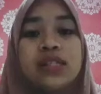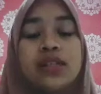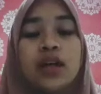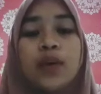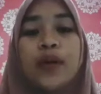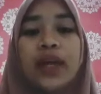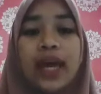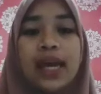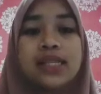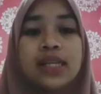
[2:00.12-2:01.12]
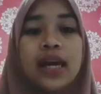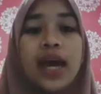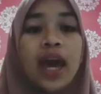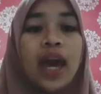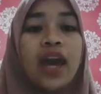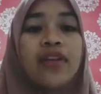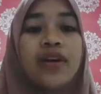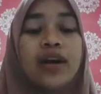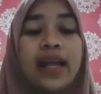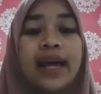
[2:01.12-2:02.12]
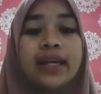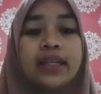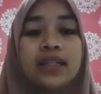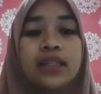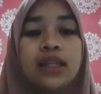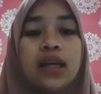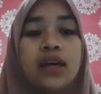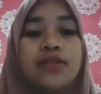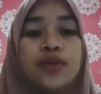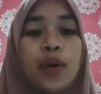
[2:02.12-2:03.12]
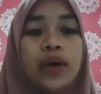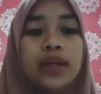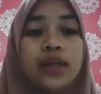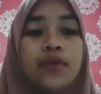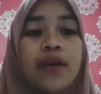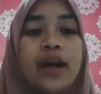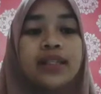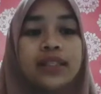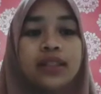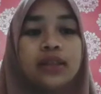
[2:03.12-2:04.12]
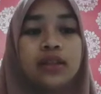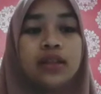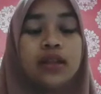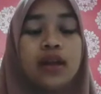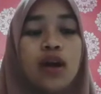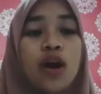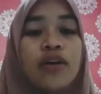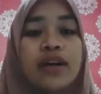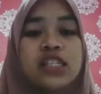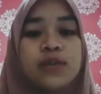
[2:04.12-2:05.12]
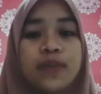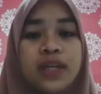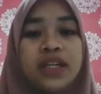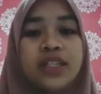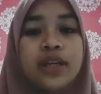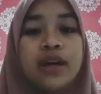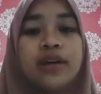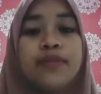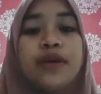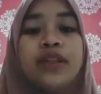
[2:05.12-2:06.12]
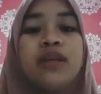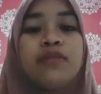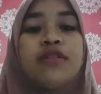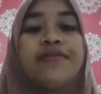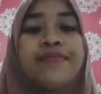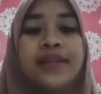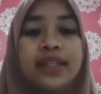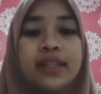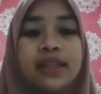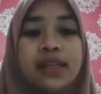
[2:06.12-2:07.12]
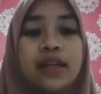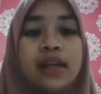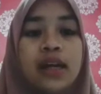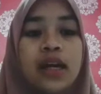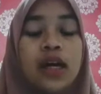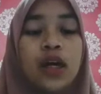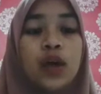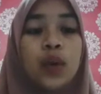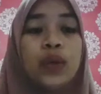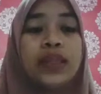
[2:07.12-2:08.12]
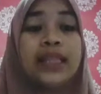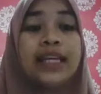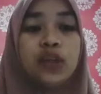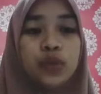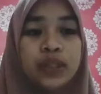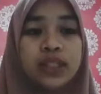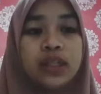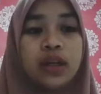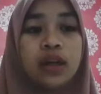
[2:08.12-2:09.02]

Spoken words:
to communicate, either like talk, written, oral speech, or body movement. With language,